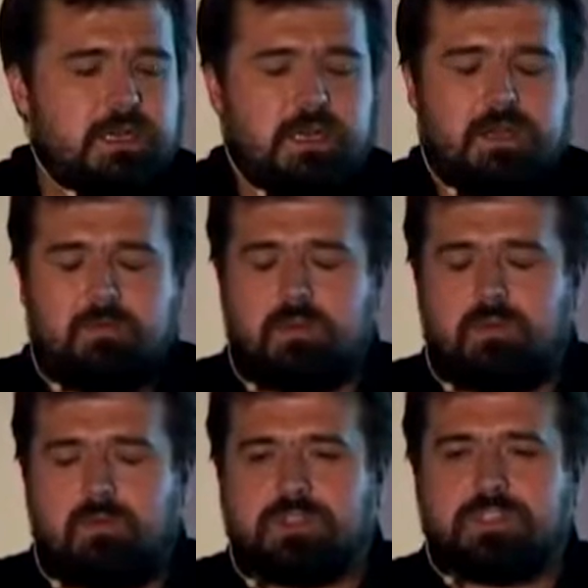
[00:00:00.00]

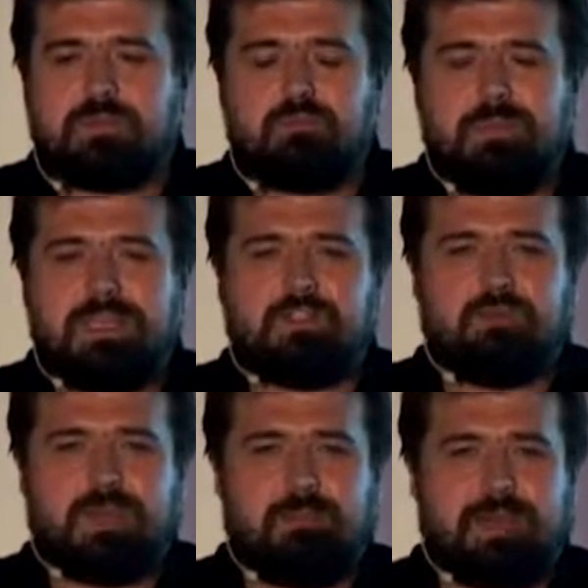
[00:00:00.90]
What does it mean
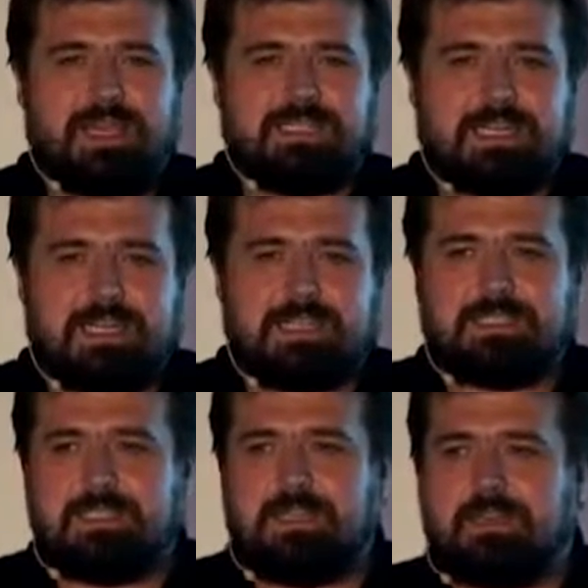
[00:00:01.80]
to be a base
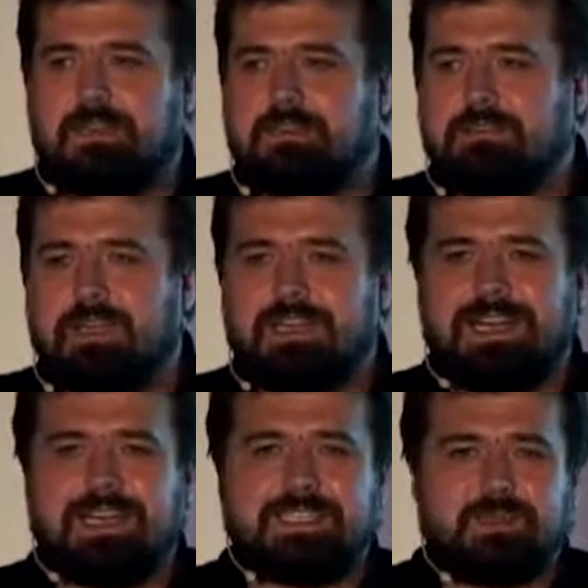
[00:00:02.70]
class? A
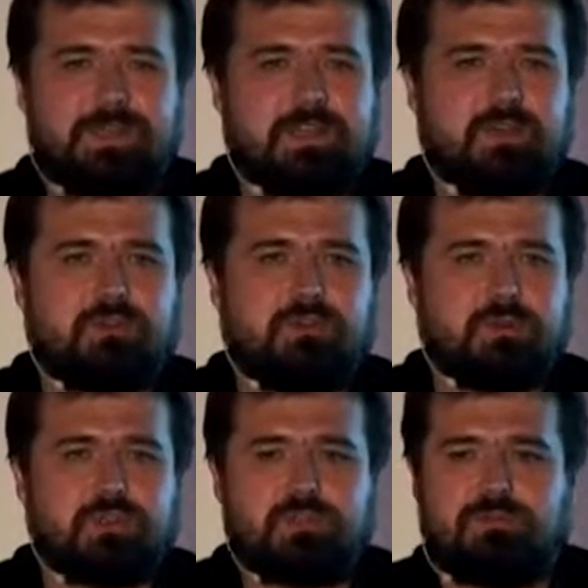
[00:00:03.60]
class without
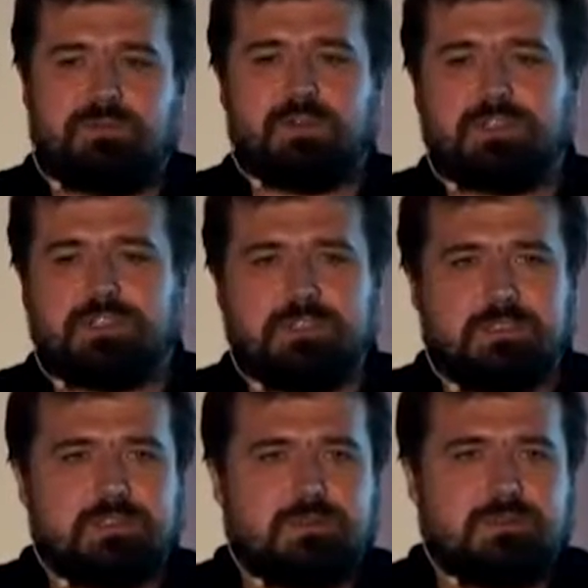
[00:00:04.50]
virtual
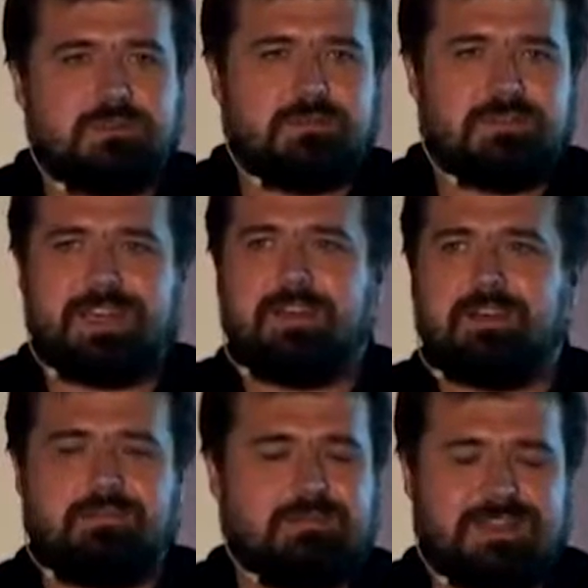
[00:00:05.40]
functions. So
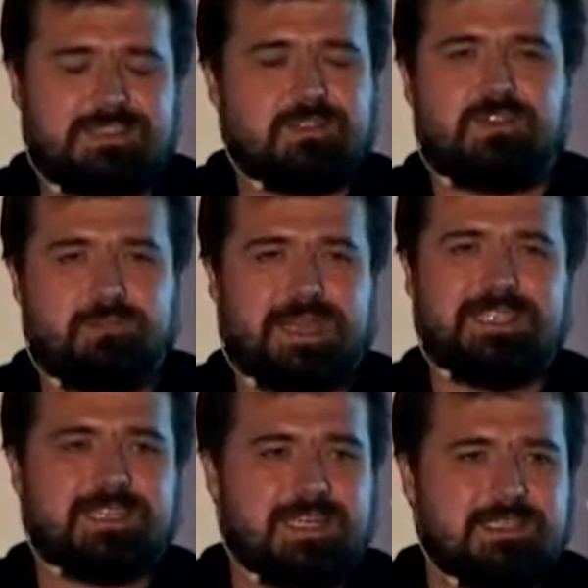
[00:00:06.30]
that's not the
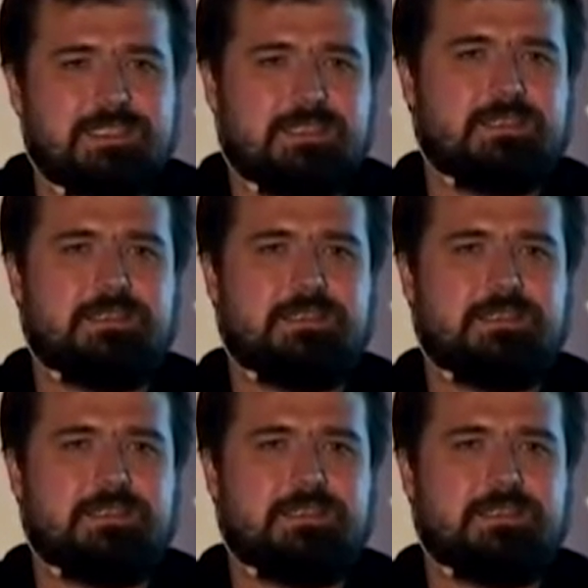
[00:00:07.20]
base class.